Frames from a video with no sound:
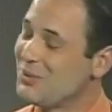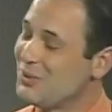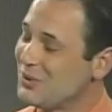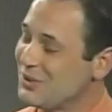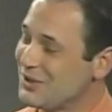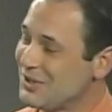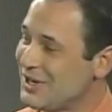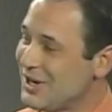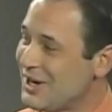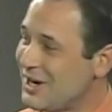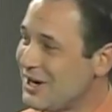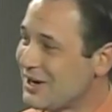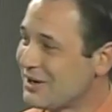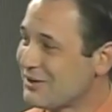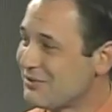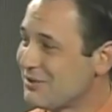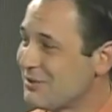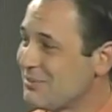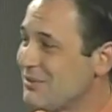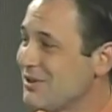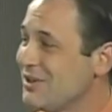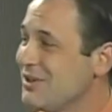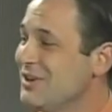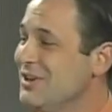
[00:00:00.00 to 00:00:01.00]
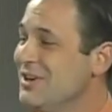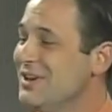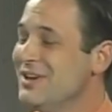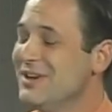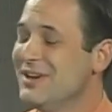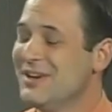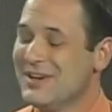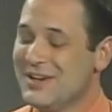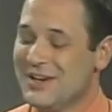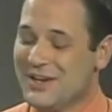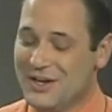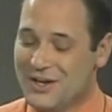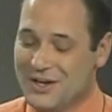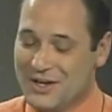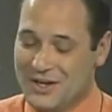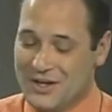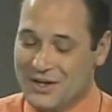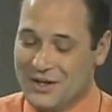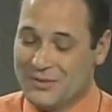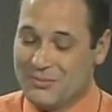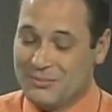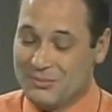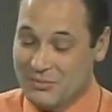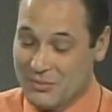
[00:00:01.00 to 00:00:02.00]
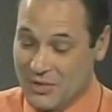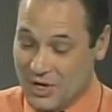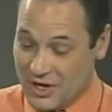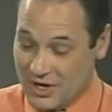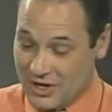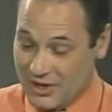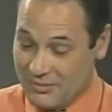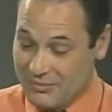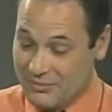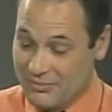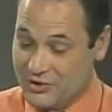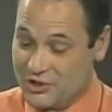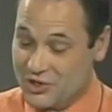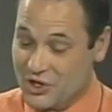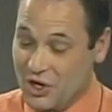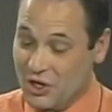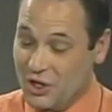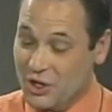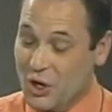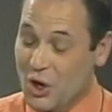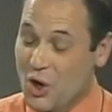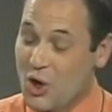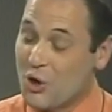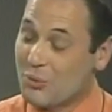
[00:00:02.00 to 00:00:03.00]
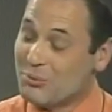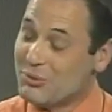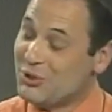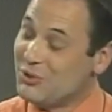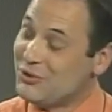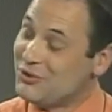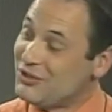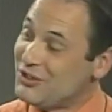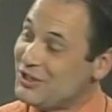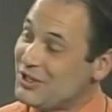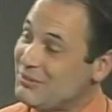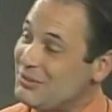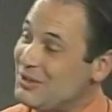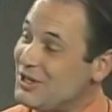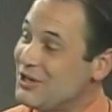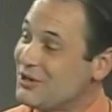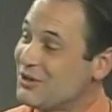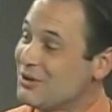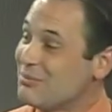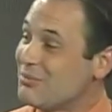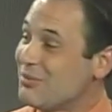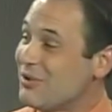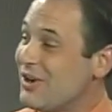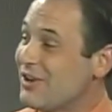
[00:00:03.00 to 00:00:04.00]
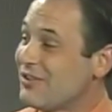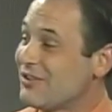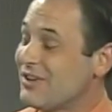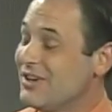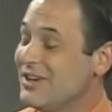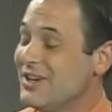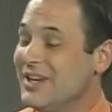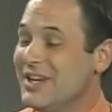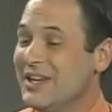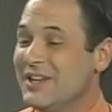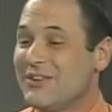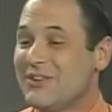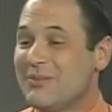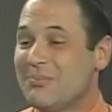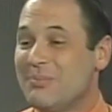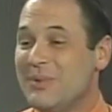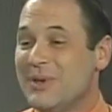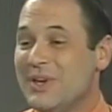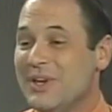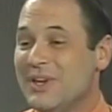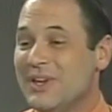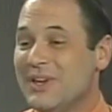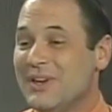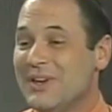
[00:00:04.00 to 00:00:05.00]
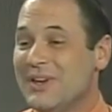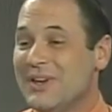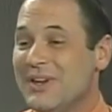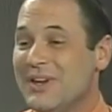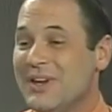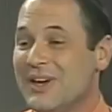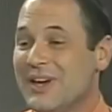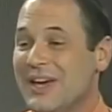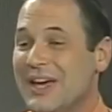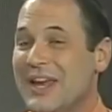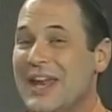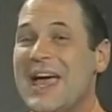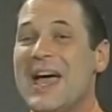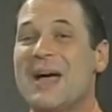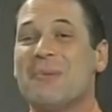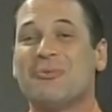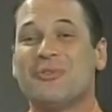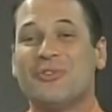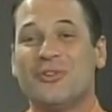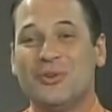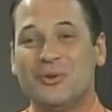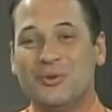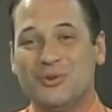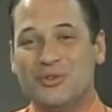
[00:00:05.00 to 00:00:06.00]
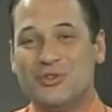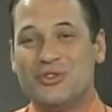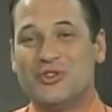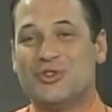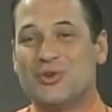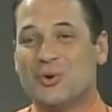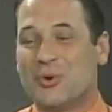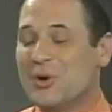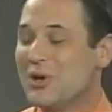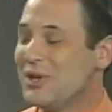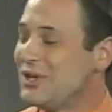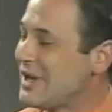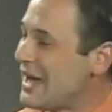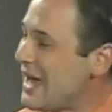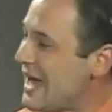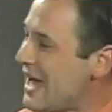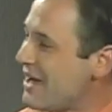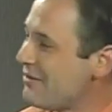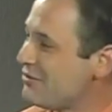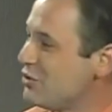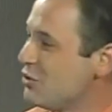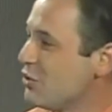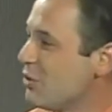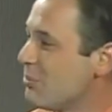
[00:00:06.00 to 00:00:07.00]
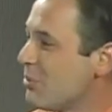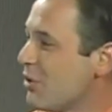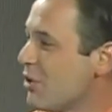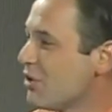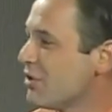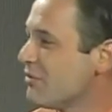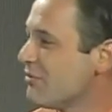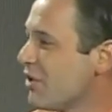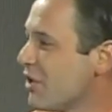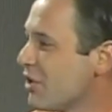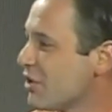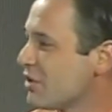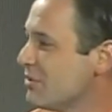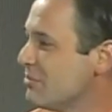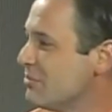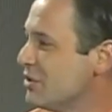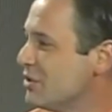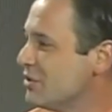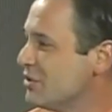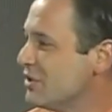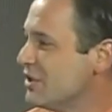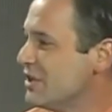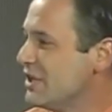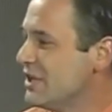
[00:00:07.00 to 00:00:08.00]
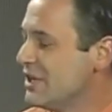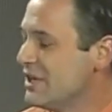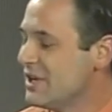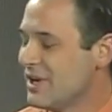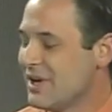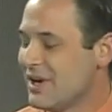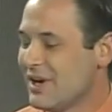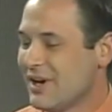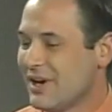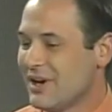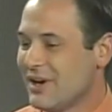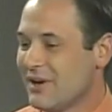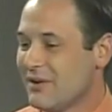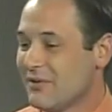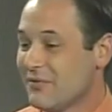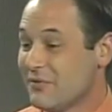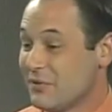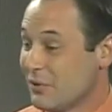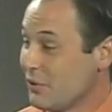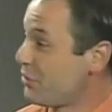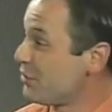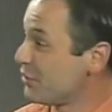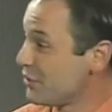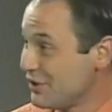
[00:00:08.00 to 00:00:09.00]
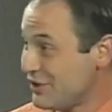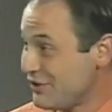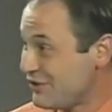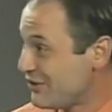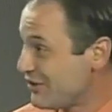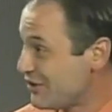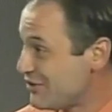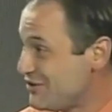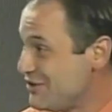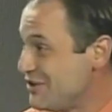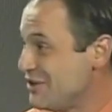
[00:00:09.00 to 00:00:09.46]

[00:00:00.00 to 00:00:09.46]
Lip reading: Woodcock from the Sharlot Hall Museum here in Prescott. It's been an absolute joy to have you a part of our community for 36